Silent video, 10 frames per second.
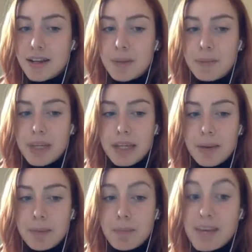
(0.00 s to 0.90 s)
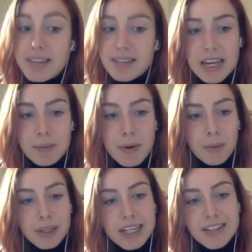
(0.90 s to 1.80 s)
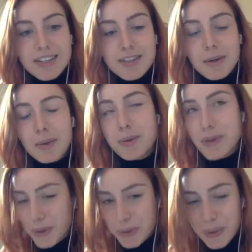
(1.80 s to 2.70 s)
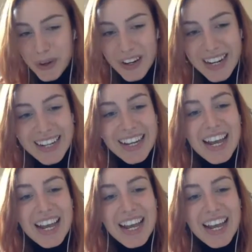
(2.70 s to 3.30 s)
be base game only, so don't worry.